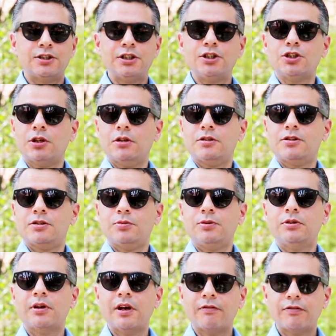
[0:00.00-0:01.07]
detox
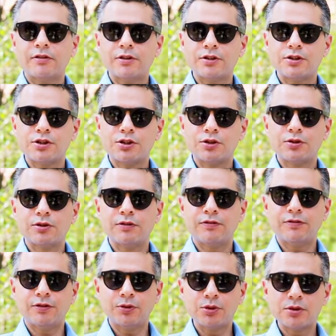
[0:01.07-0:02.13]
with reference to the
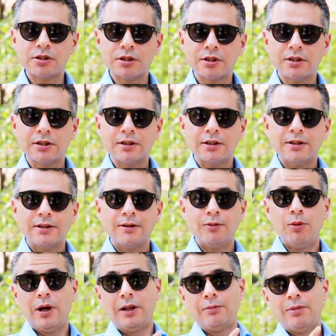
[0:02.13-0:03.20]
food,
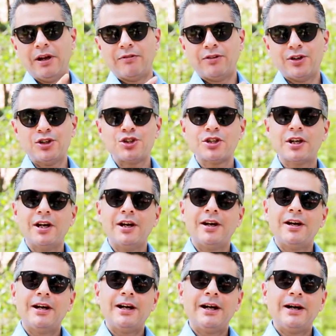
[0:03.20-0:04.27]
well, beverage.
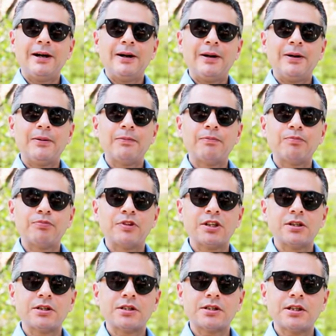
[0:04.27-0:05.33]

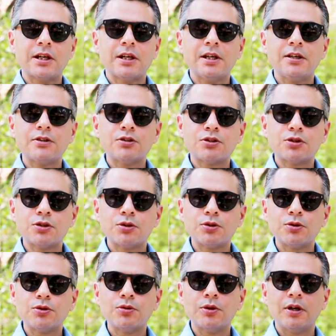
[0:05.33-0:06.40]
Second
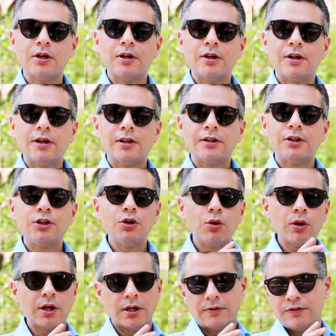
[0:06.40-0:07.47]
to the
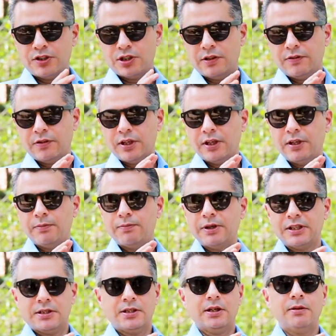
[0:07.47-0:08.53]
yoga, which I've really
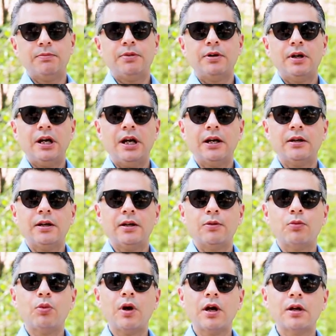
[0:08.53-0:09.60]
picked up,
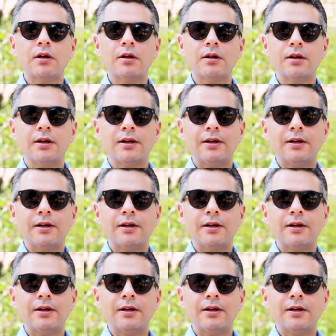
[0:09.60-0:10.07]
and one